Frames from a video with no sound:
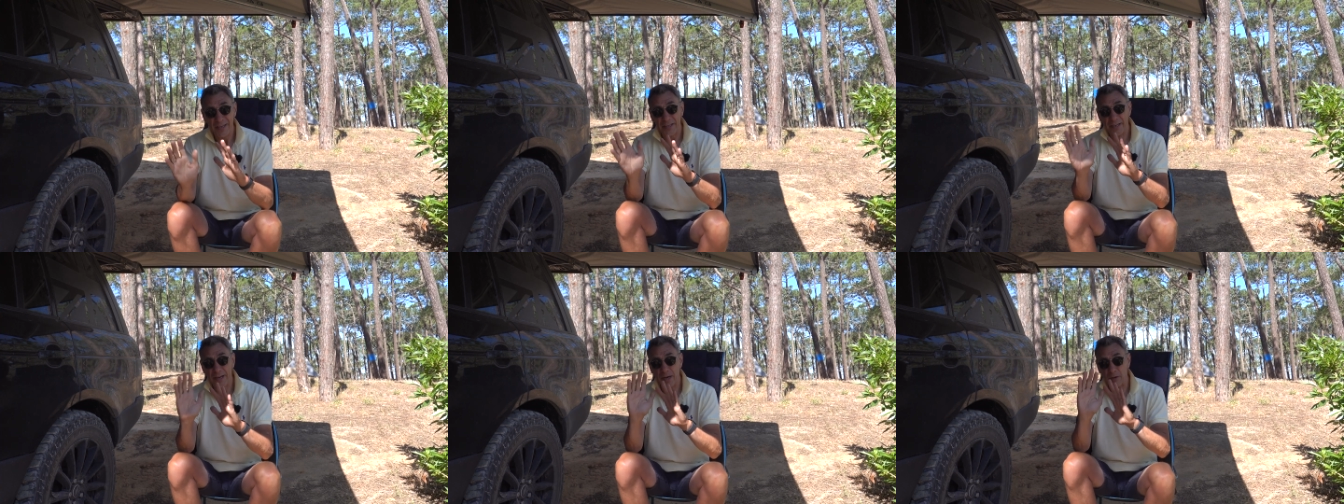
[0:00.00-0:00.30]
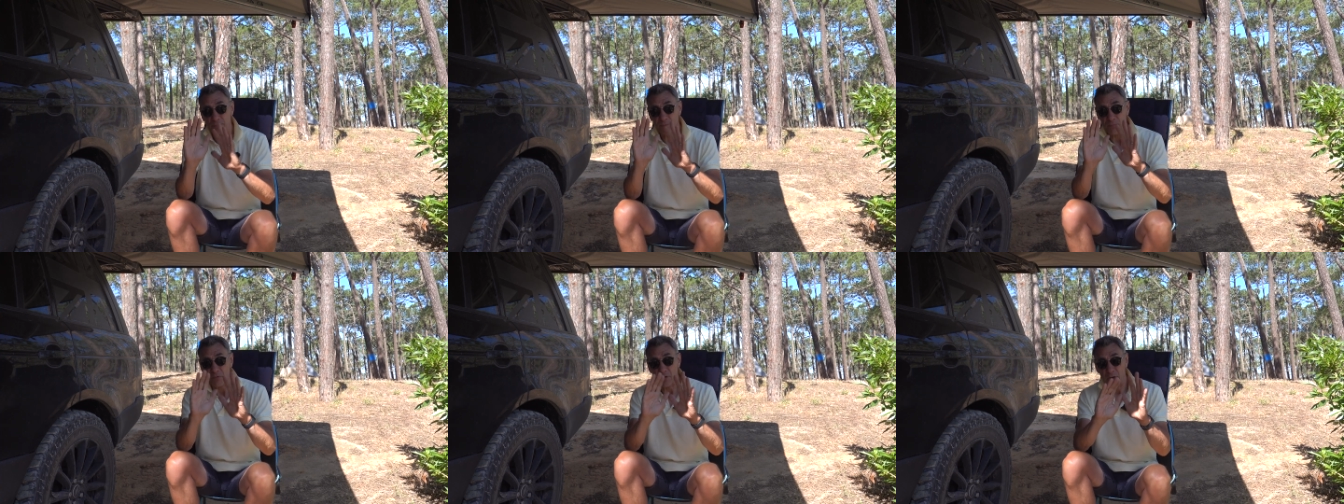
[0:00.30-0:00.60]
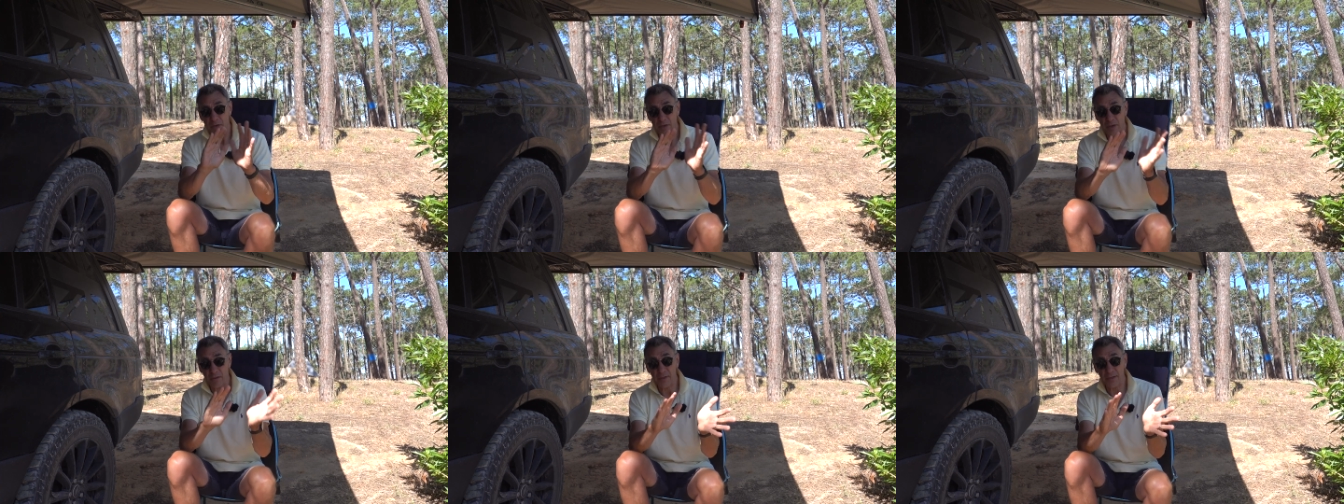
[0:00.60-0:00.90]
Now,
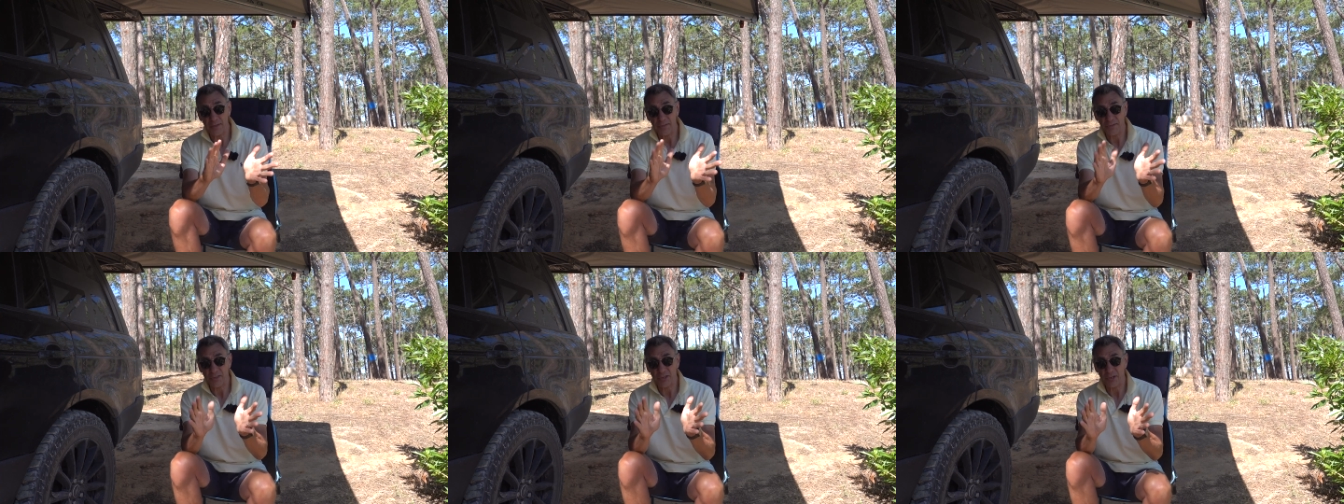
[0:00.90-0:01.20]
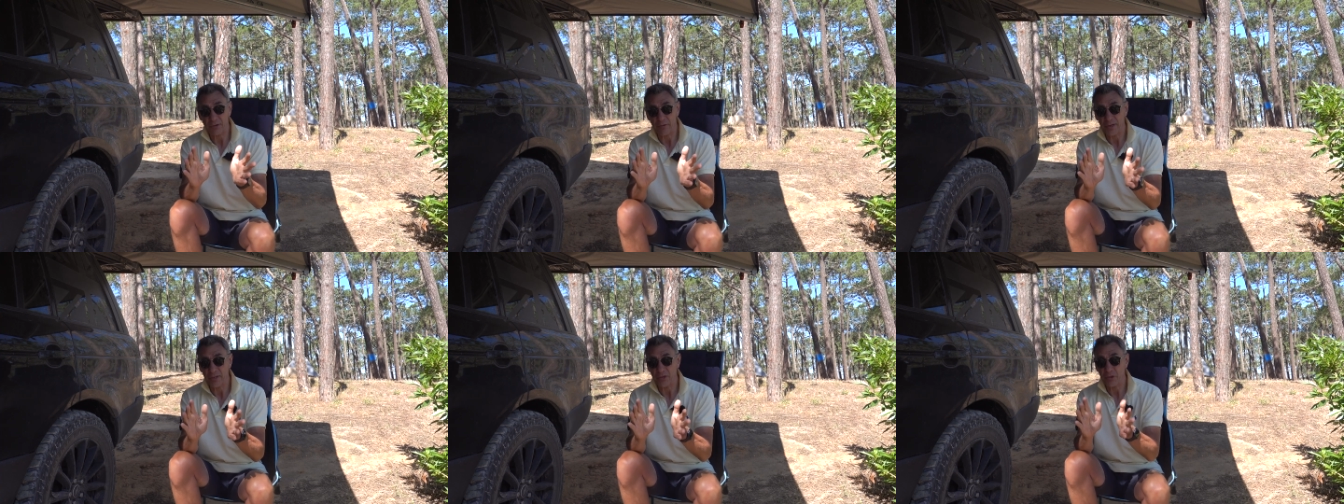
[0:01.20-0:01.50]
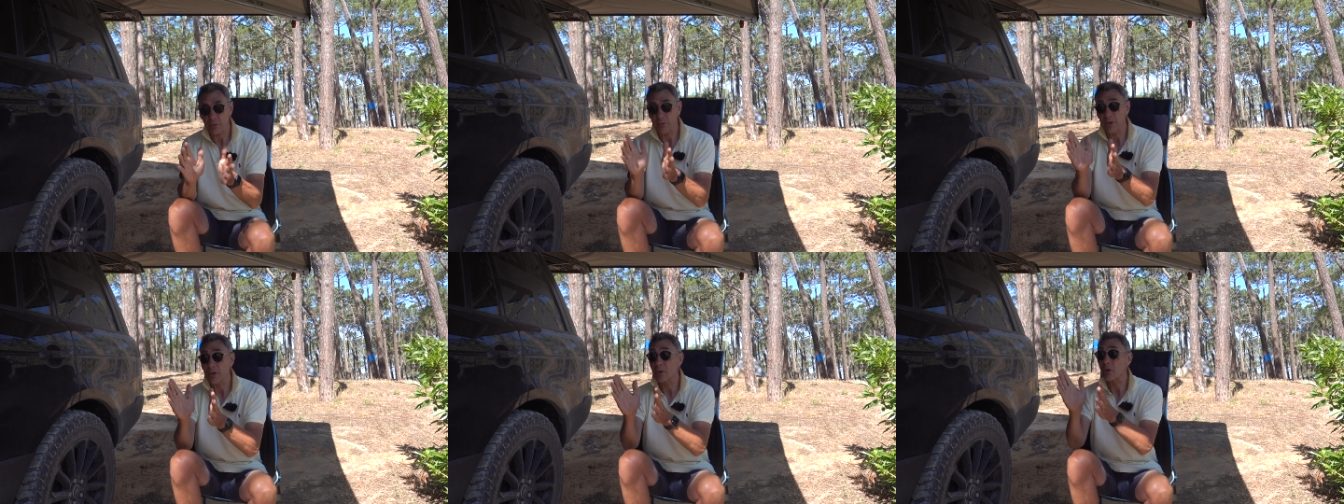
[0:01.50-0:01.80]
another
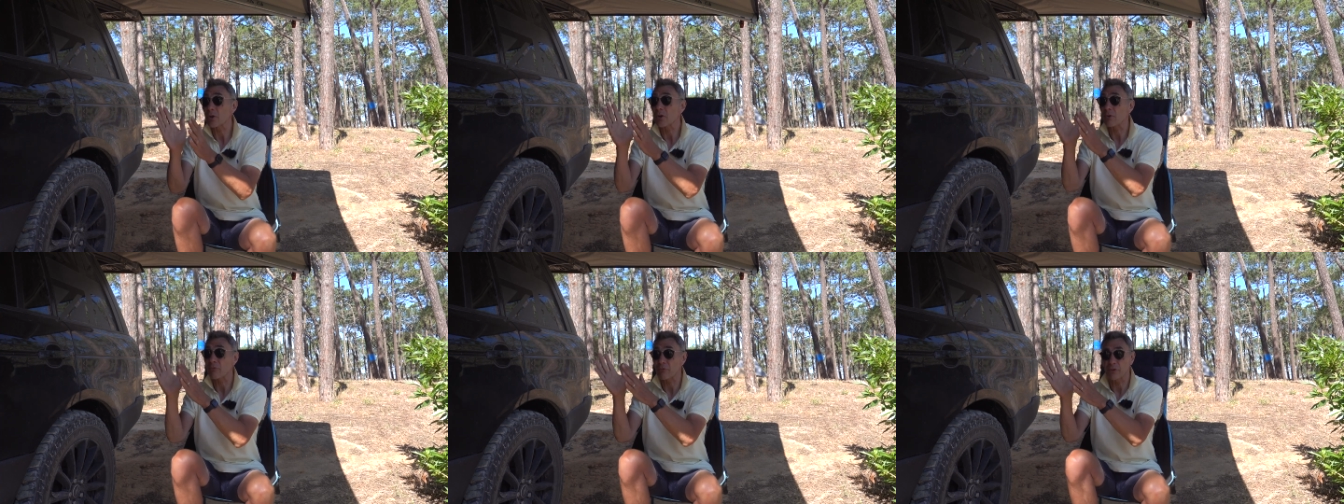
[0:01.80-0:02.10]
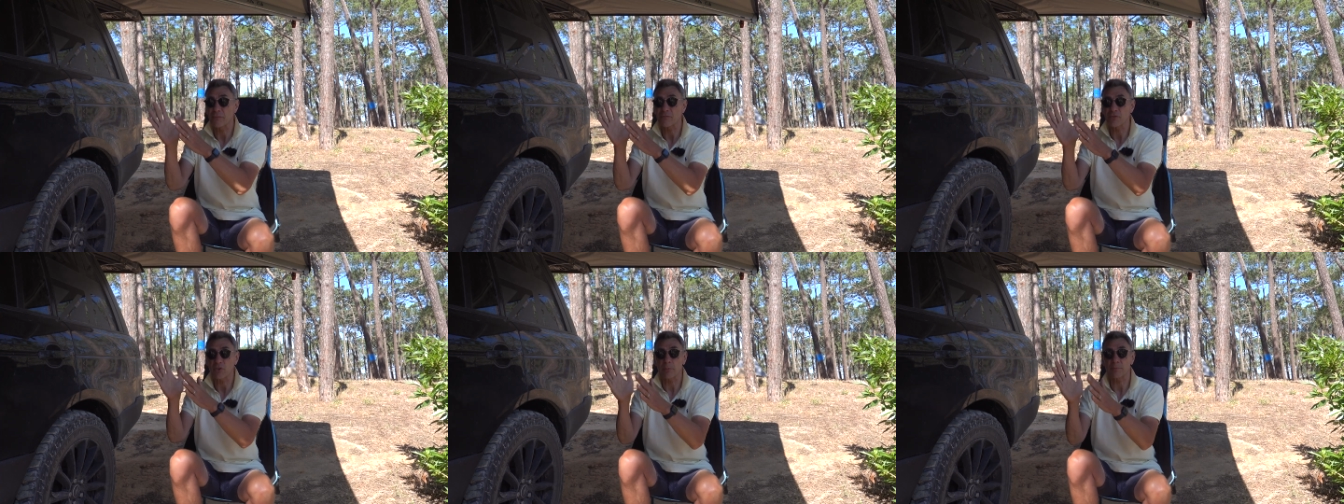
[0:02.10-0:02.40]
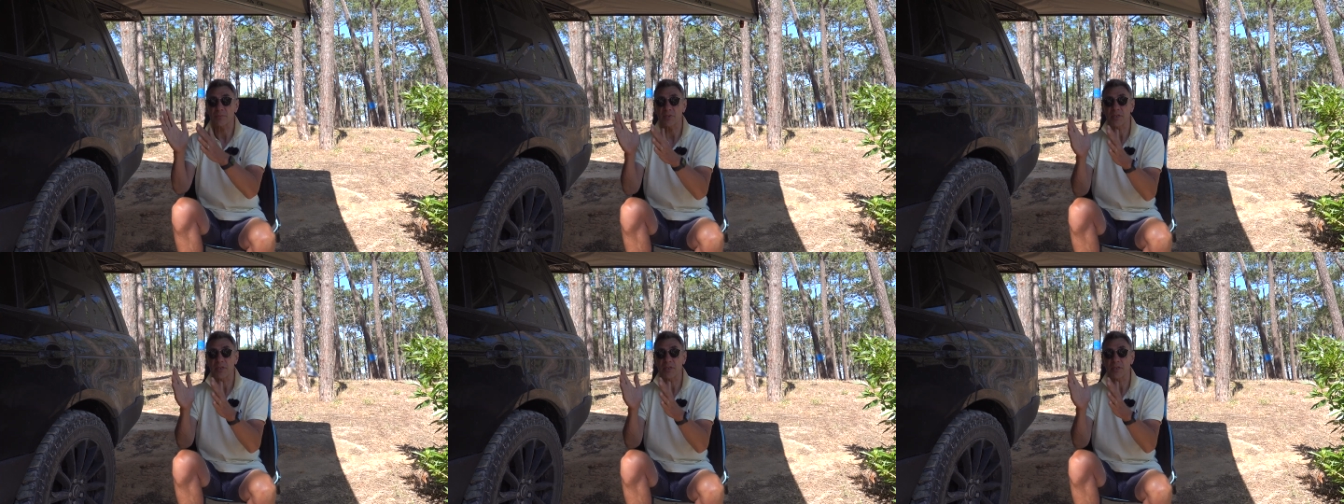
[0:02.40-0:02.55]
consideration when you look at rooftop